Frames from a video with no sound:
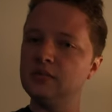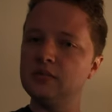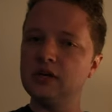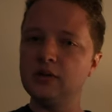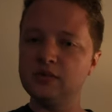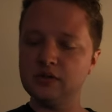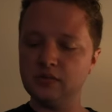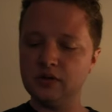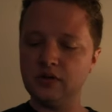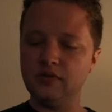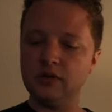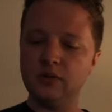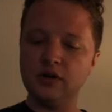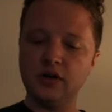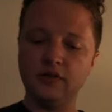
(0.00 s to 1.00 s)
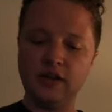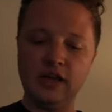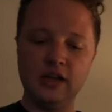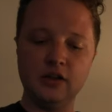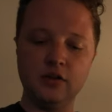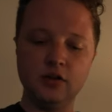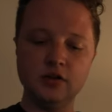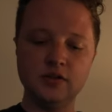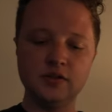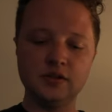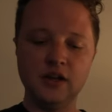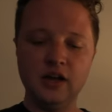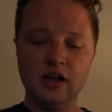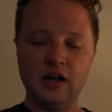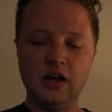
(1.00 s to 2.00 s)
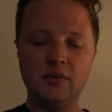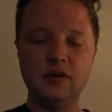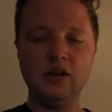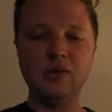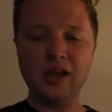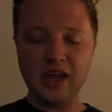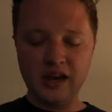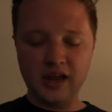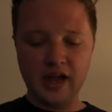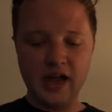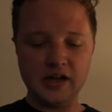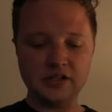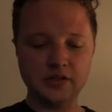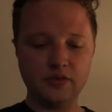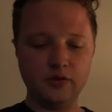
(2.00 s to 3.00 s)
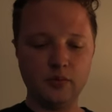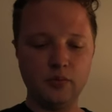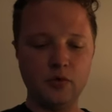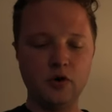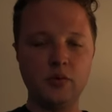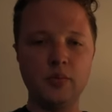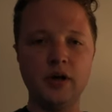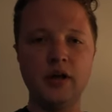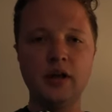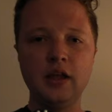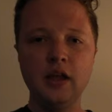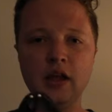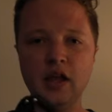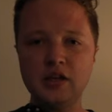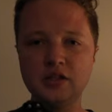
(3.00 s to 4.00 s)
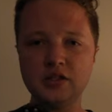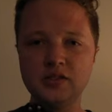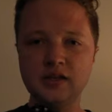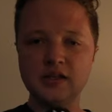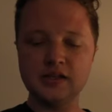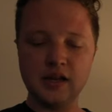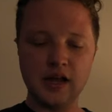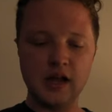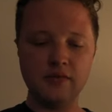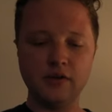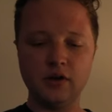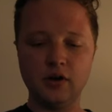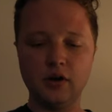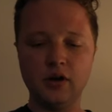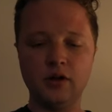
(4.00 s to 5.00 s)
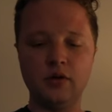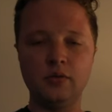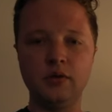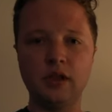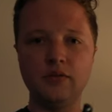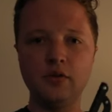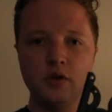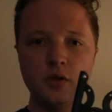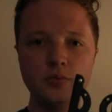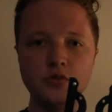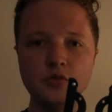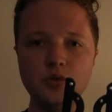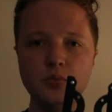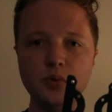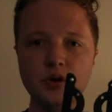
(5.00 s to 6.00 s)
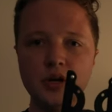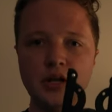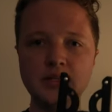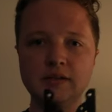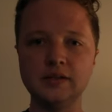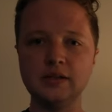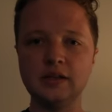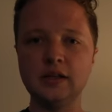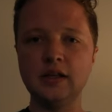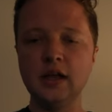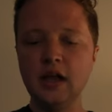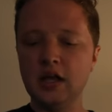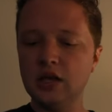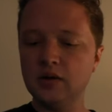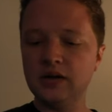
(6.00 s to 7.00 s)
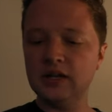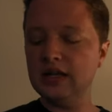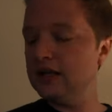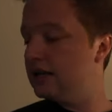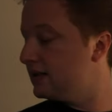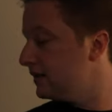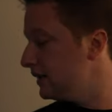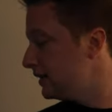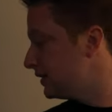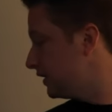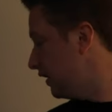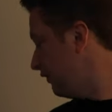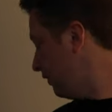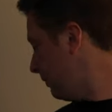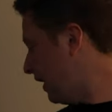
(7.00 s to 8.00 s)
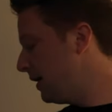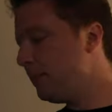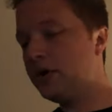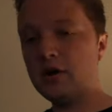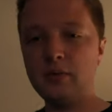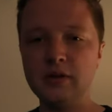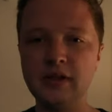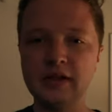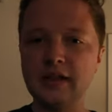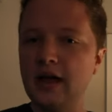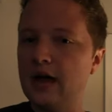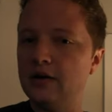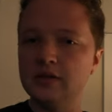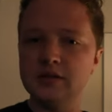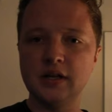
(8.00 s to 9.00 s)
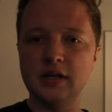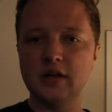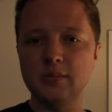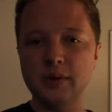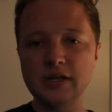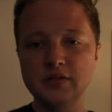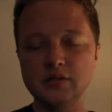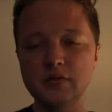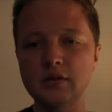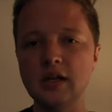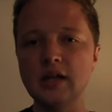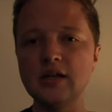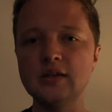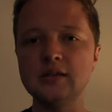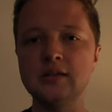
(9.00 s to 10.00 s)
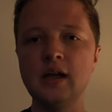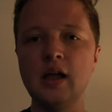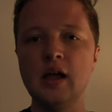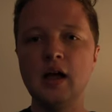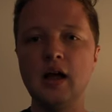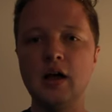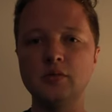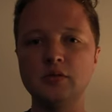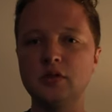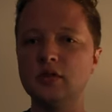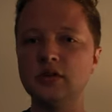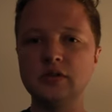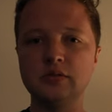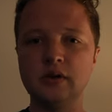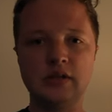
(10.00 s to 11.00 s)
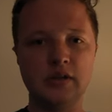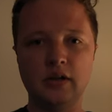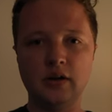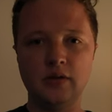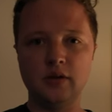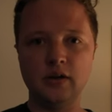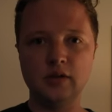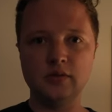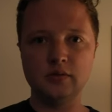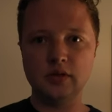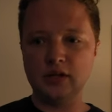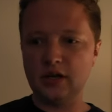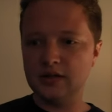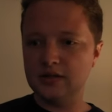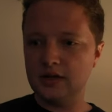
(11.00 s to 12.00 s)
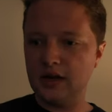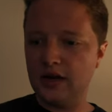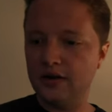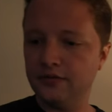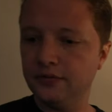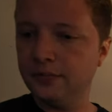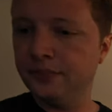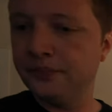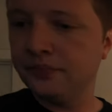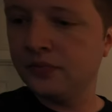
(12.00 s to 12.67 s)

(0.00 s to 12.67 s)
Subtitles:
sometimes don't give you enough hangers, and you can ask for more, but it's just nice to have your own. They fold up super nicely. You can easily stuff them. I put them on like the outside of my suitcase, so they're just right there, and it's really nice to have.